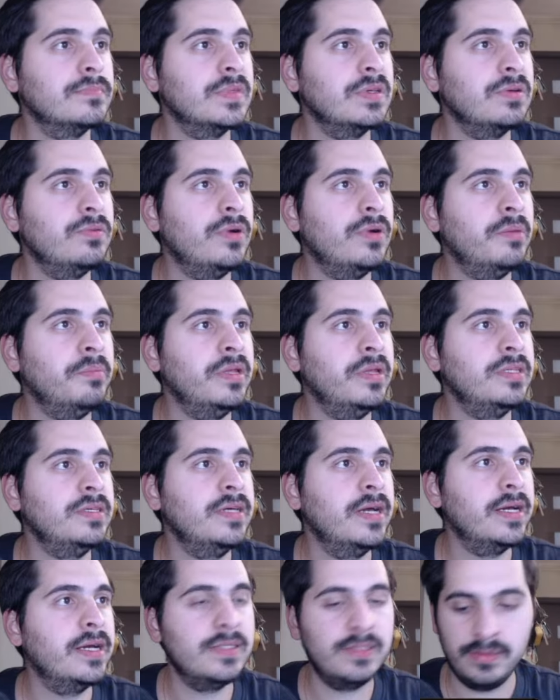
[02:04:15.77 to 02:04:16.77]
One minute,
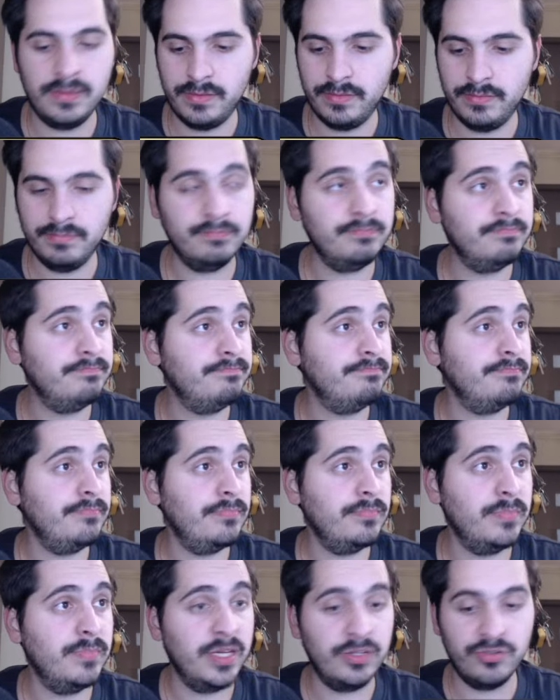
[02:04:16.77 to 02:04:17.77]
guys.
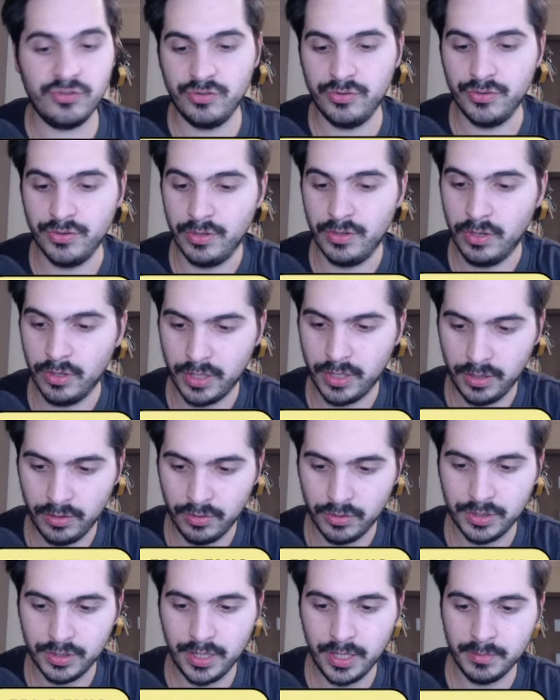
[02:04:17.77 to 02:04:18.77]
Make sure you lock in
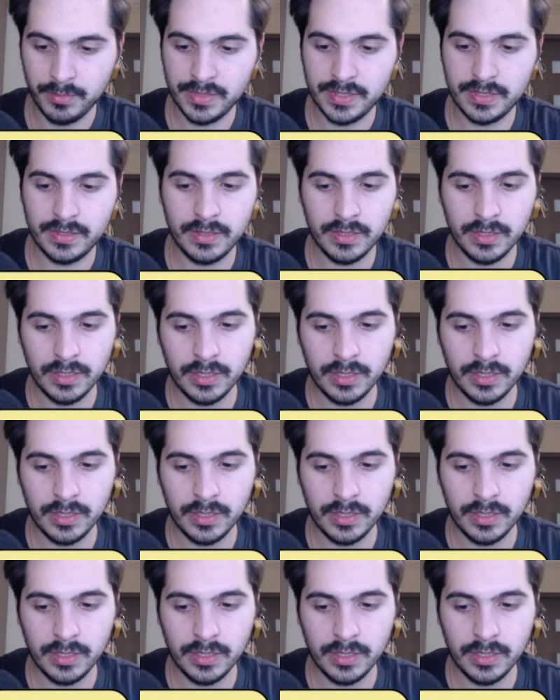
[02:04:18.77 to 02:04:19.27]
your teams.